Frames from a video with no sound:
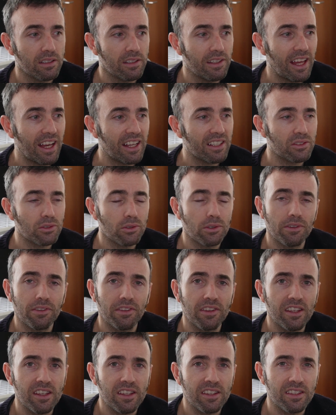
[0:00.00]
that sort of
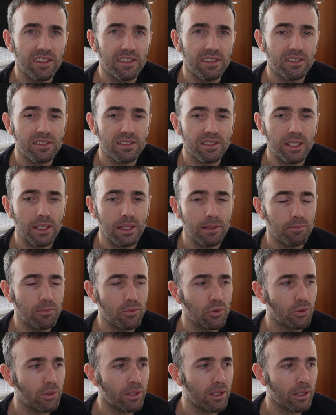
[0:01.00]
thing, than just keep
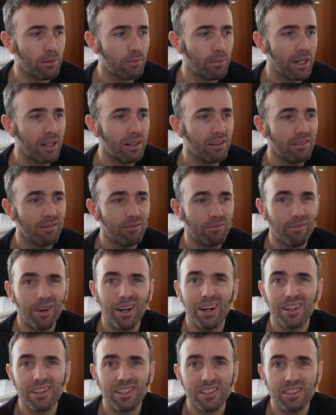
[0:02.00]
talking about
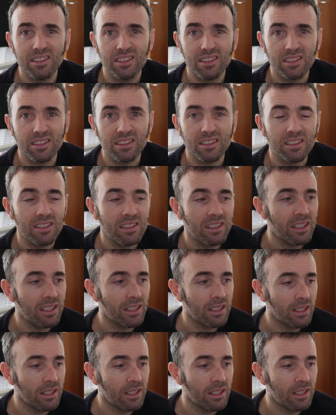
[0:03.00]
markers and